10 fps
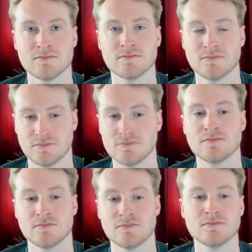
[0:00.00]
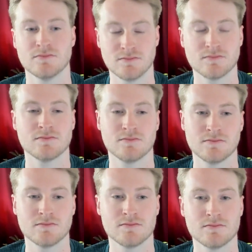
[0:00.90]

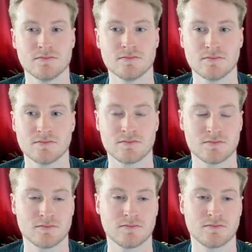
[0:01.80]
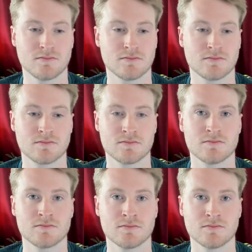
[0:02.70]

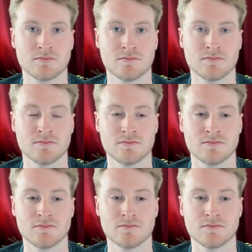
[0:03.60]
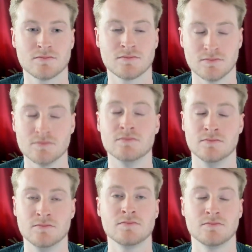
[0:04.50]

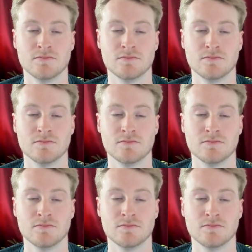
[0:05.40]
[no speech]